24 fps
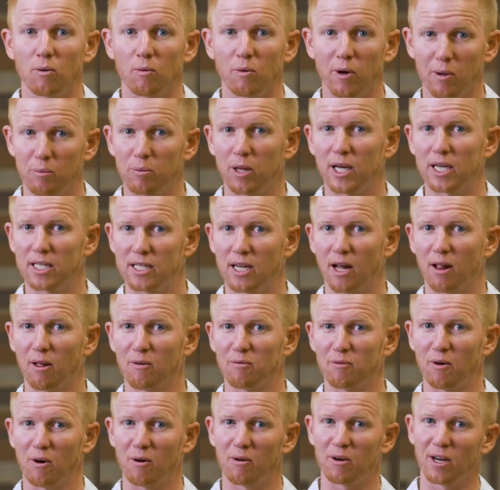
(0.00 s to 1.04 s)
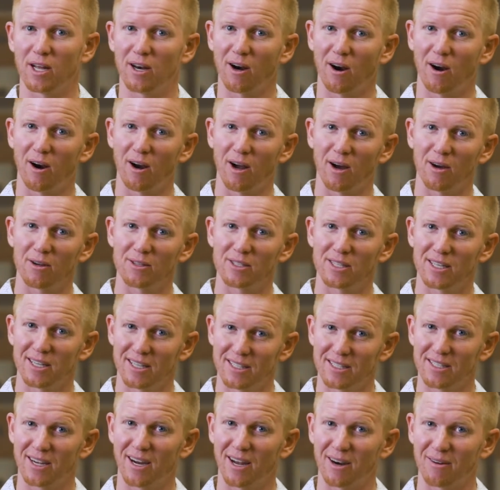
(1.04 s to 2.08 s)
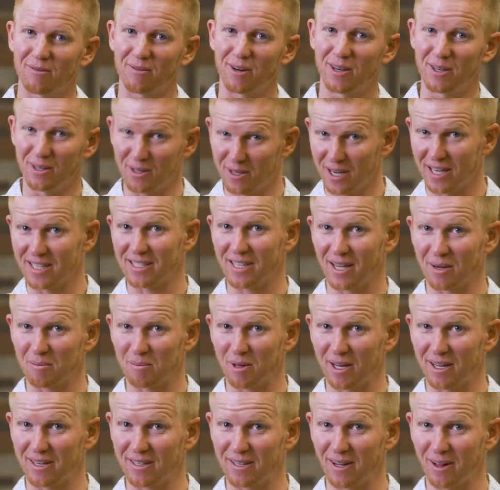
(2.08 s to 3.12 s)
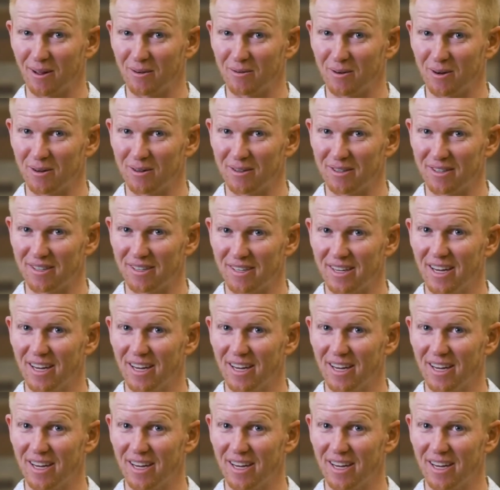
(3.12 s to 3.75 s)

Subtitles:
we play telephone at our house, and it's kind of fun. Do you guys like playing telephone?